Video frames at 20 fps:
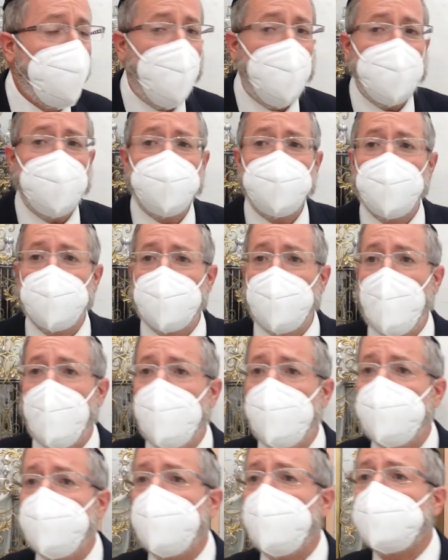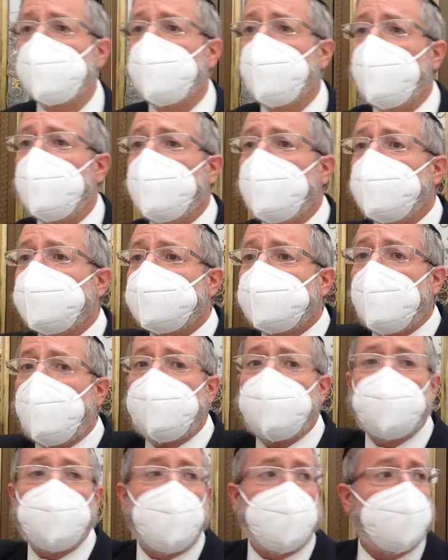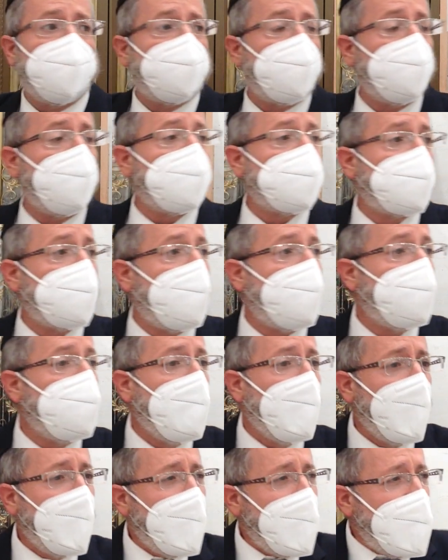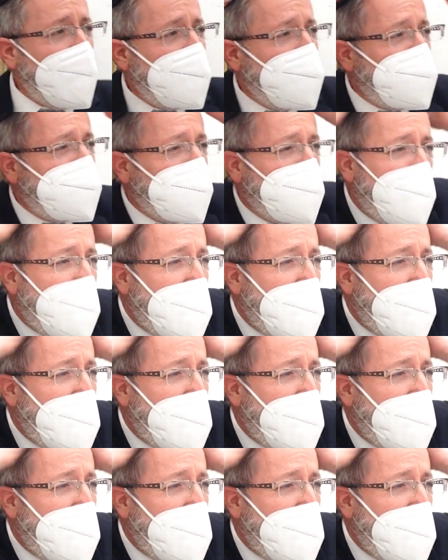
part of your life that's really separated from Hashem. And if you